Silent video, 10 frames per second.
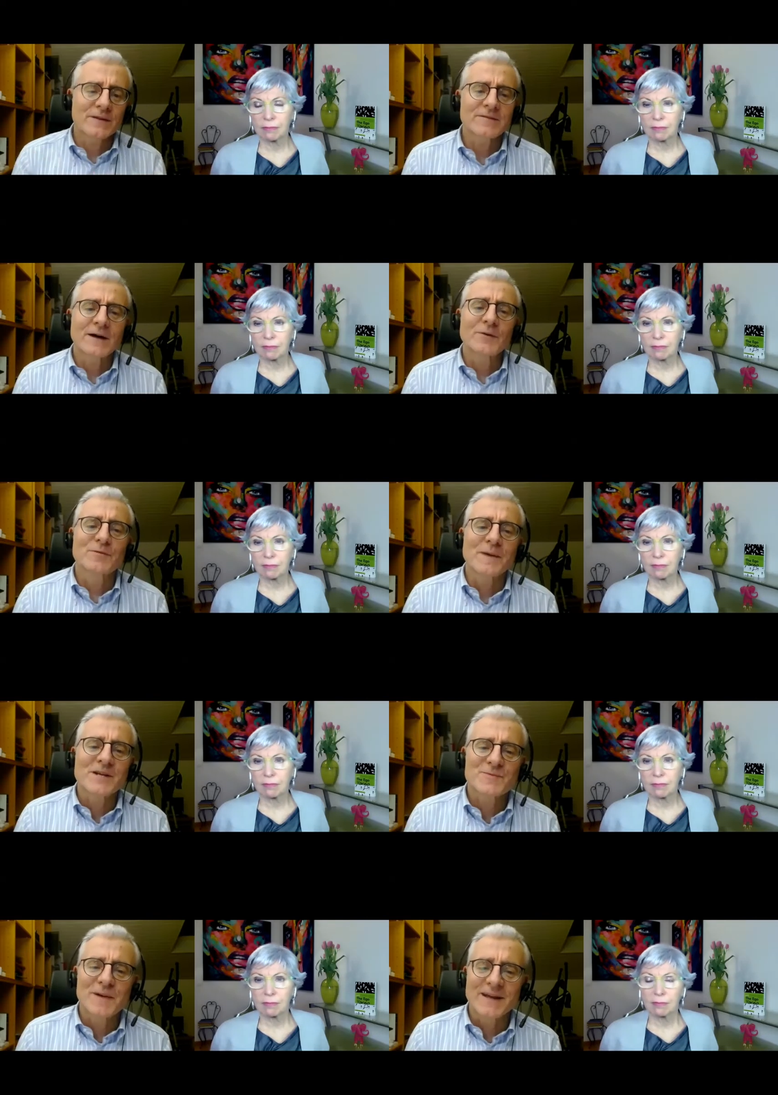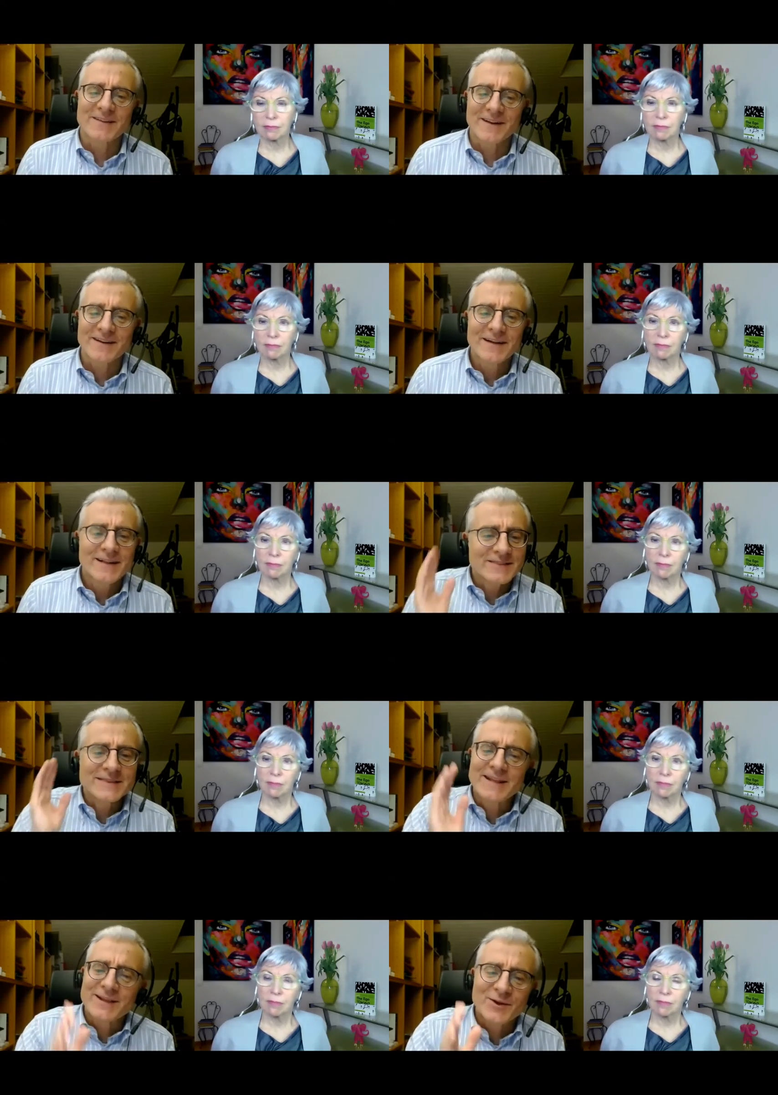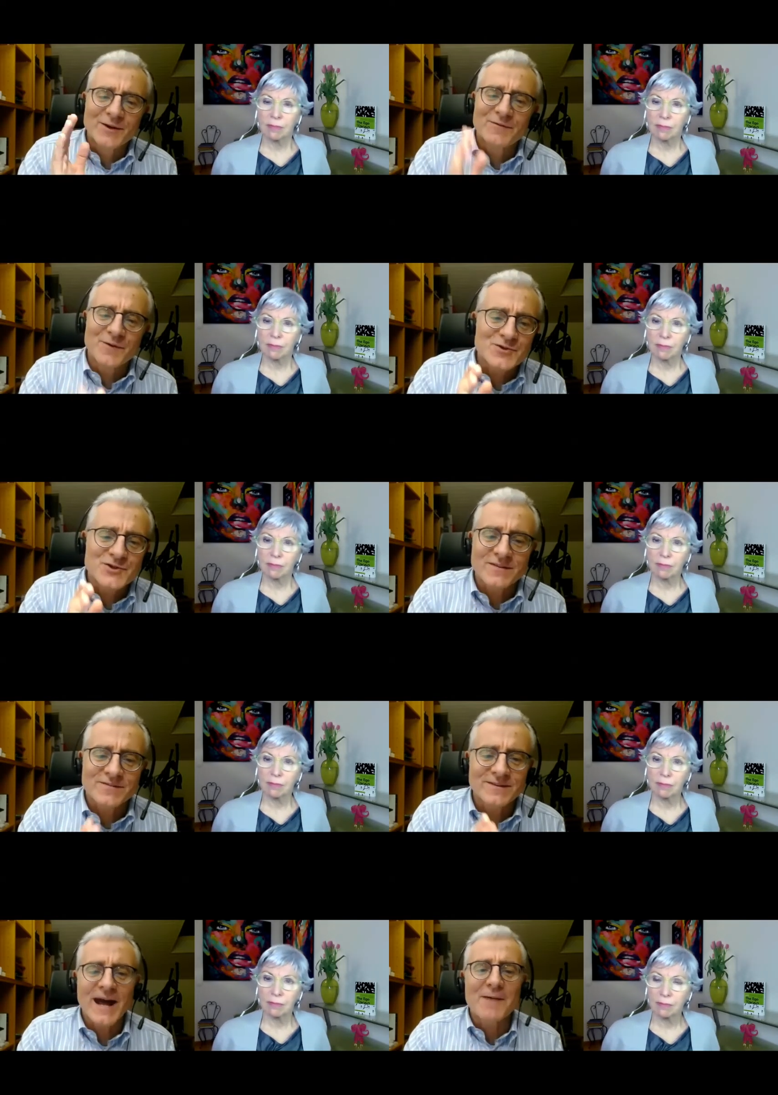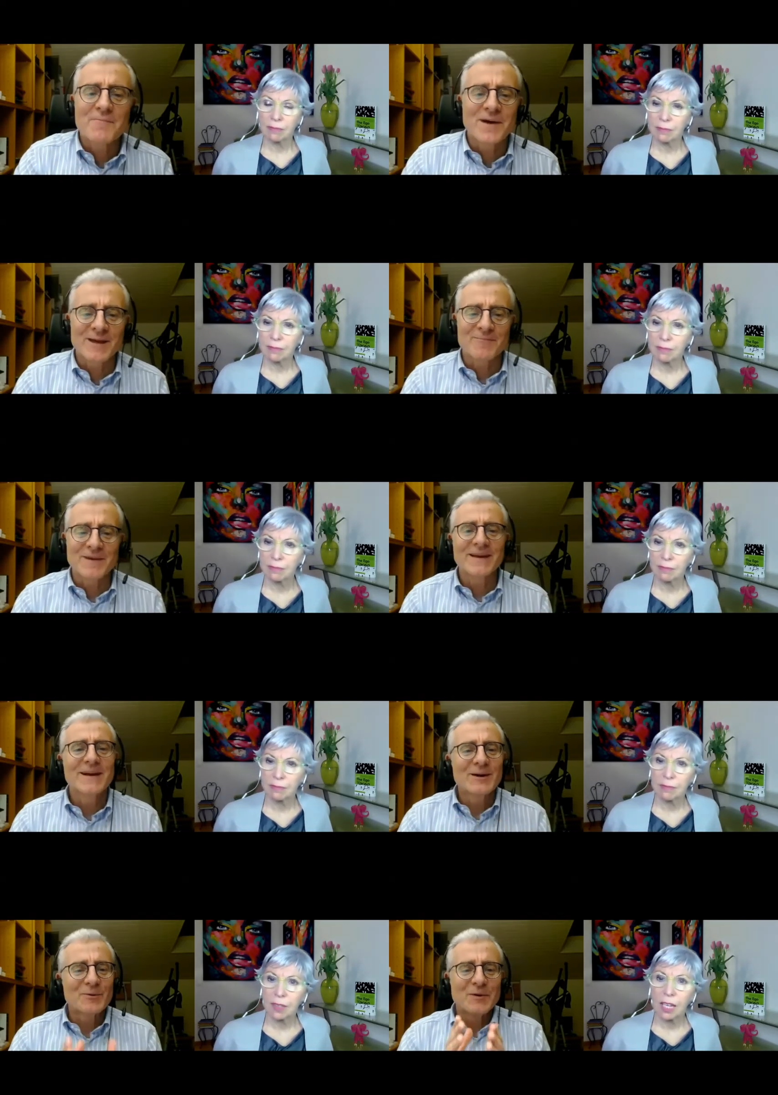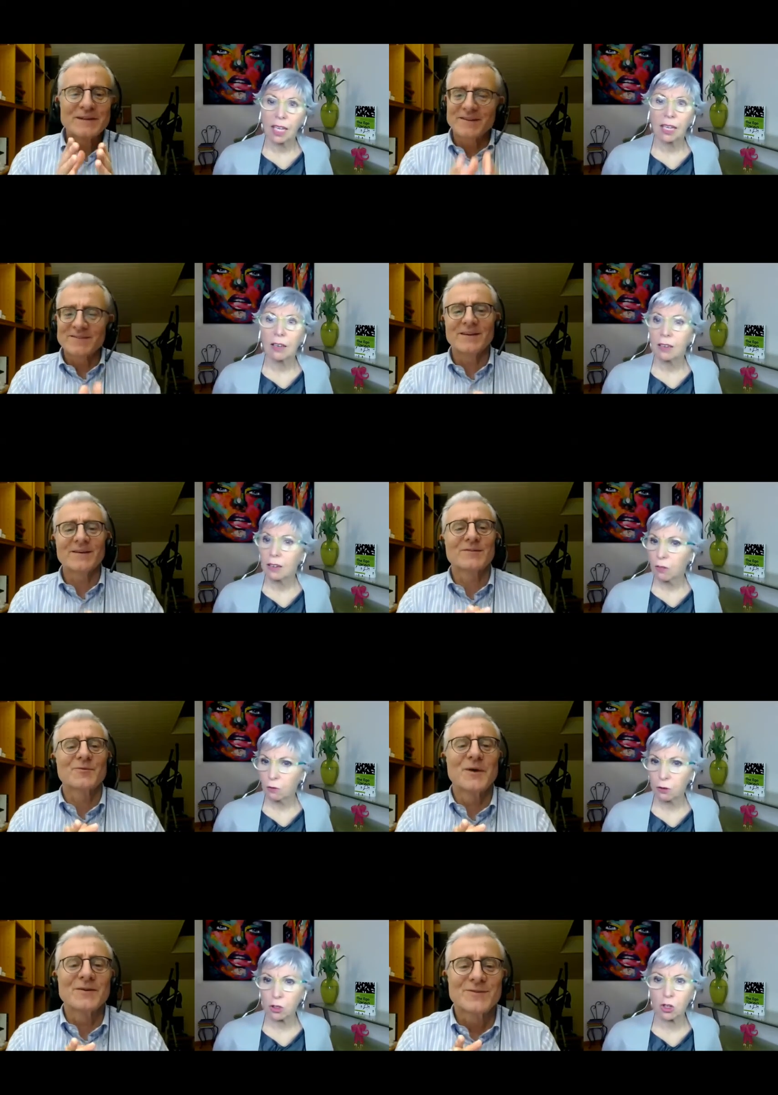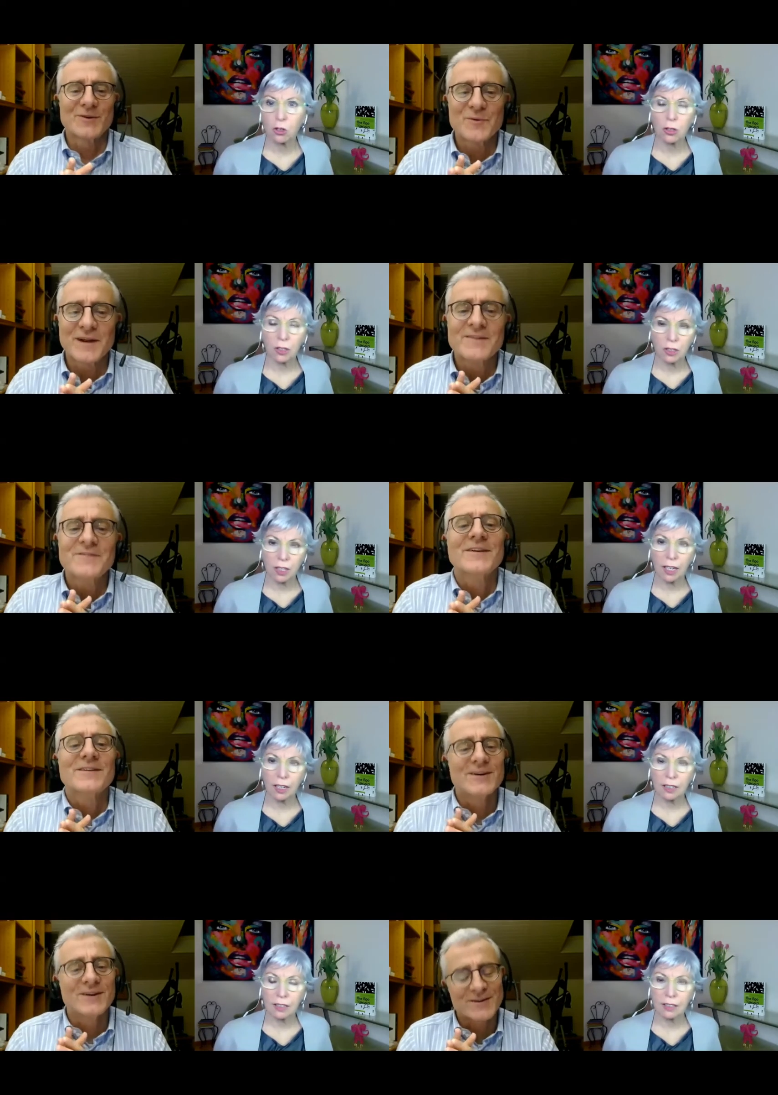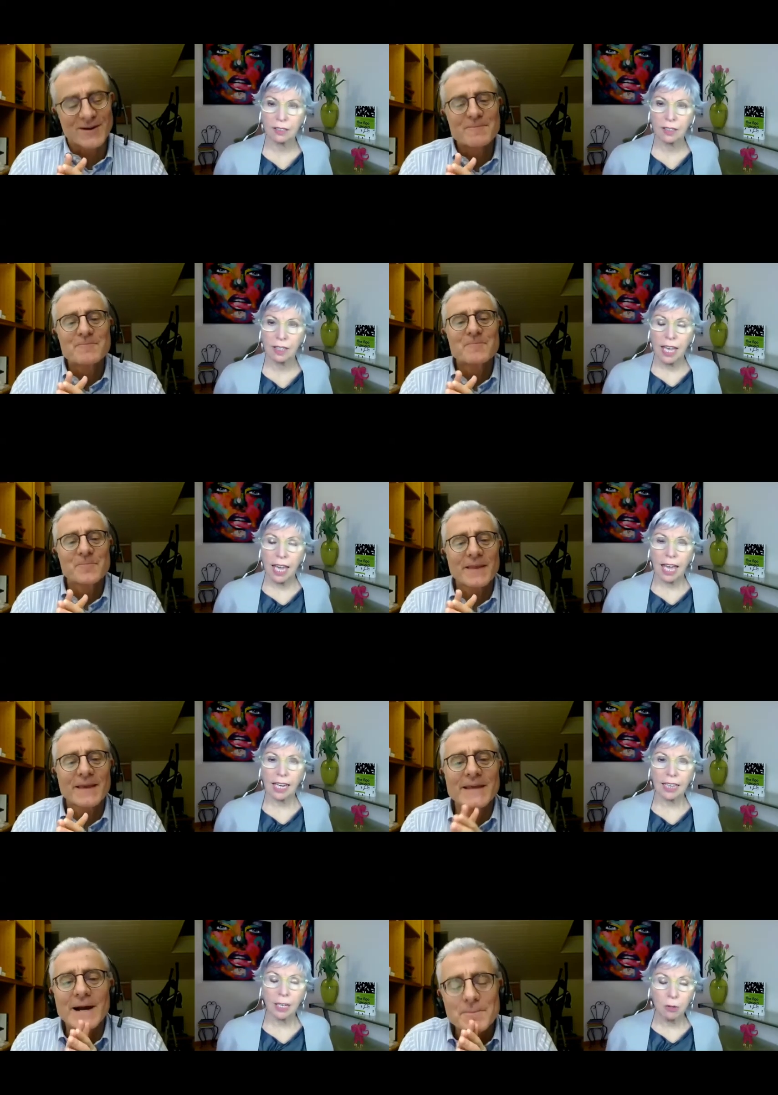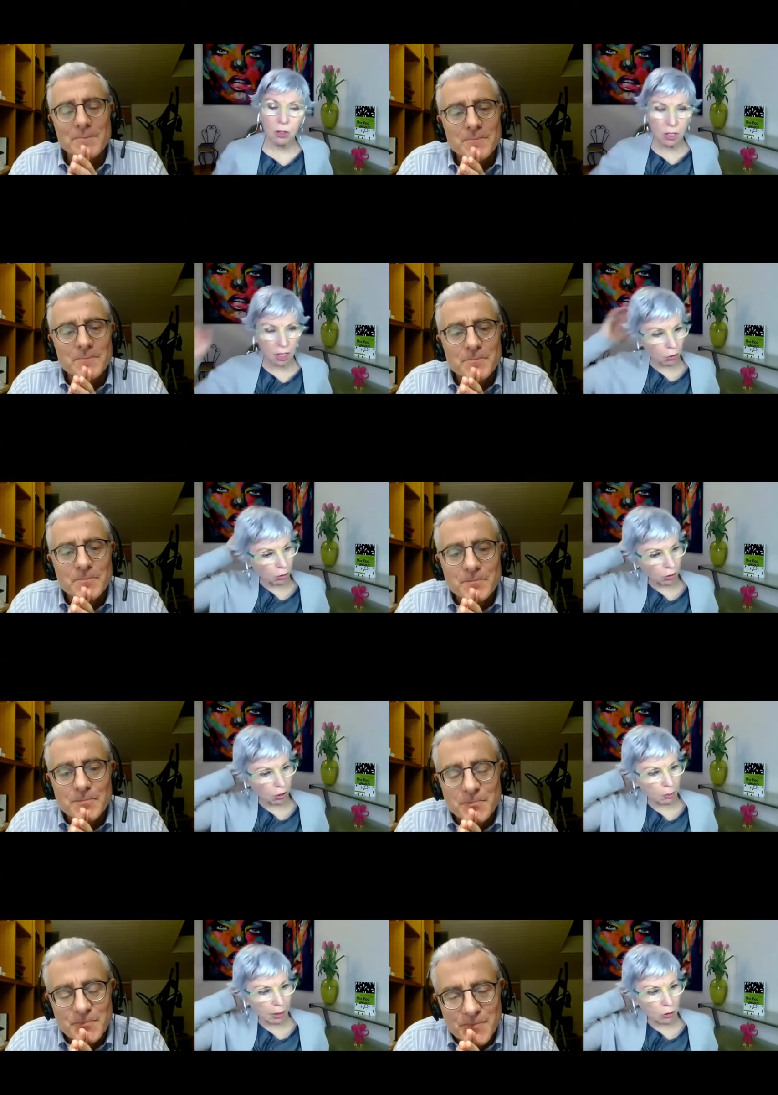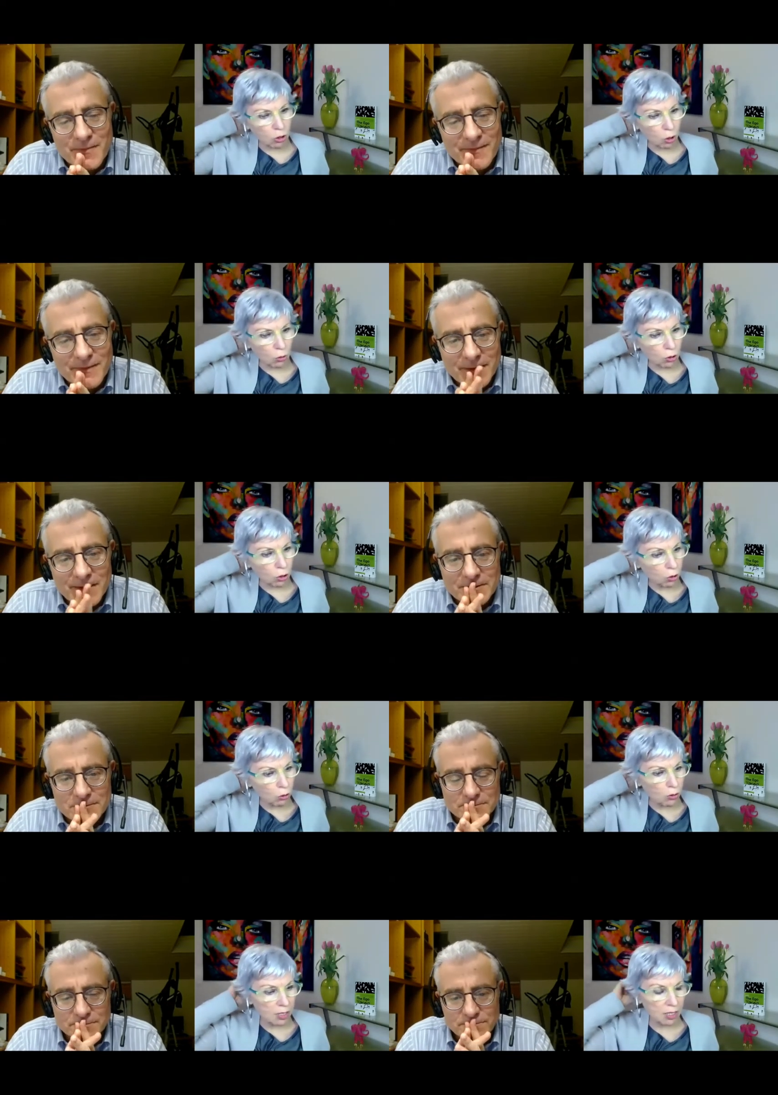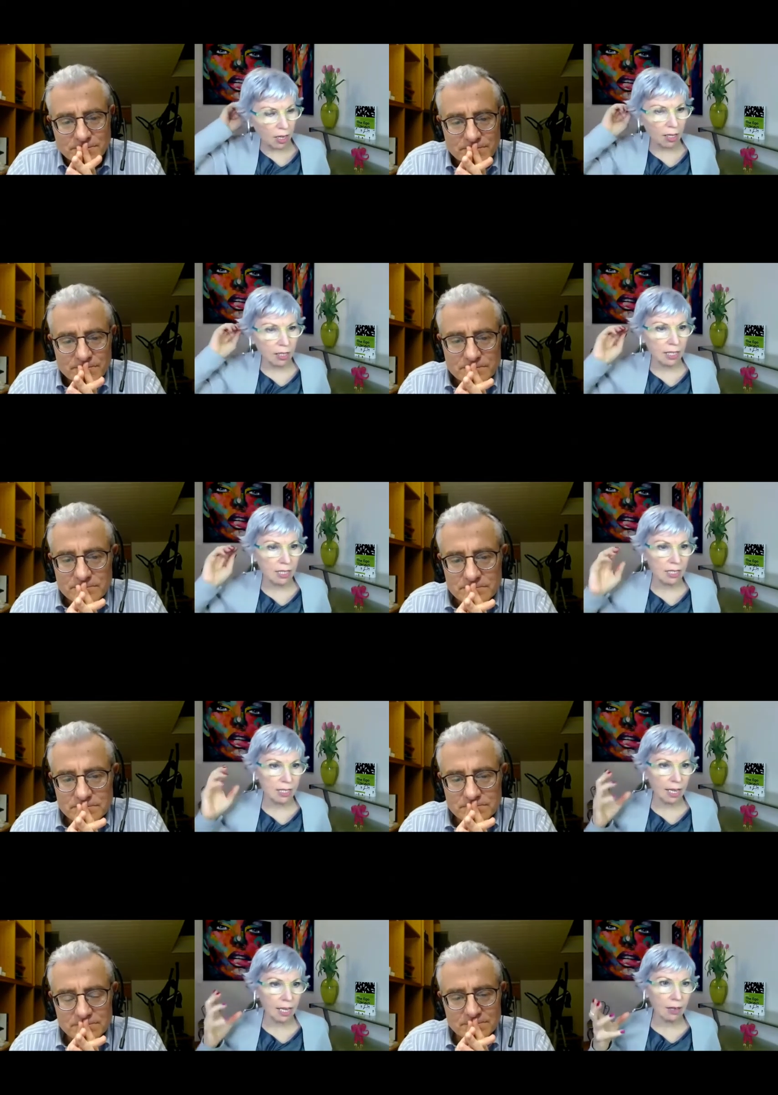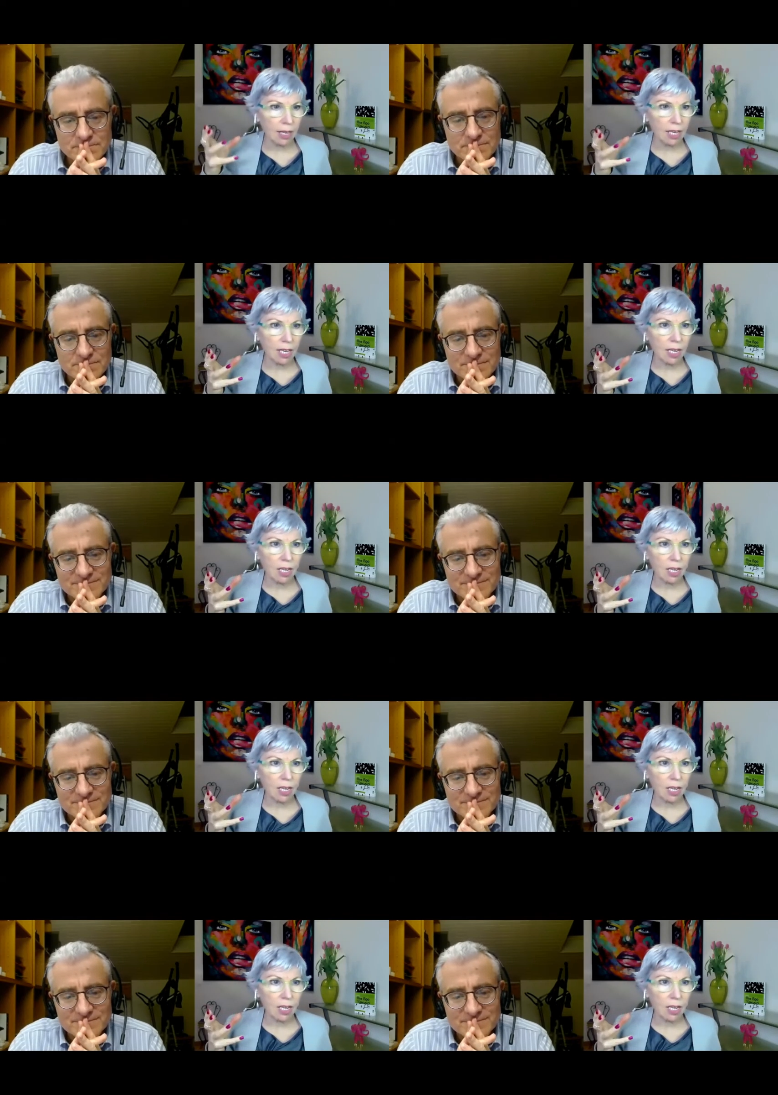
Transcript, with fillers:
Speaker 1: it sounds much better than, you know, if you're just hammering me with a series of
Speaker 2: questions sure. one after yeah. the other. And I like what you said earlier about don't use silence in